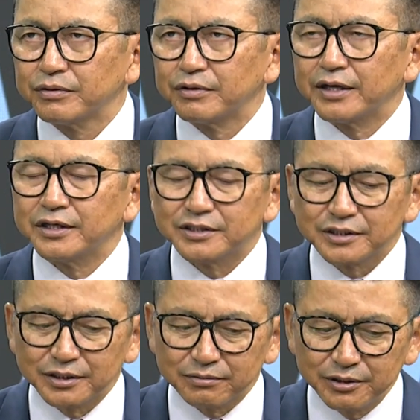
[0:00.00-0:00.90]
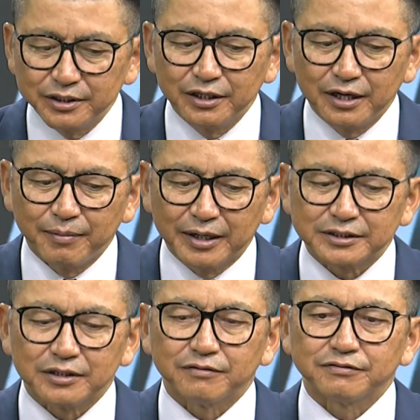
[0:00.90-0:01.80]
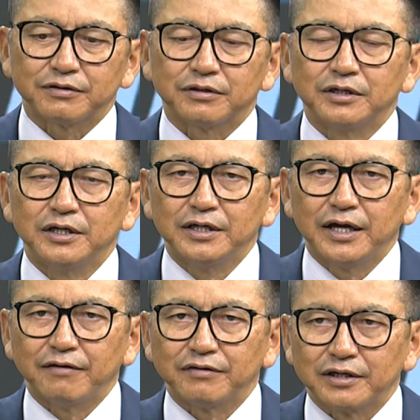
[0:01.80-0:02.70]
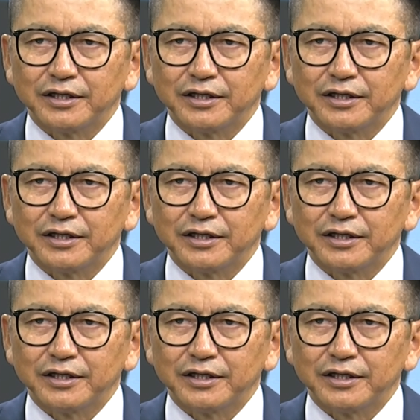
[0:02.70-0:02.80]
Then it's really a matter of having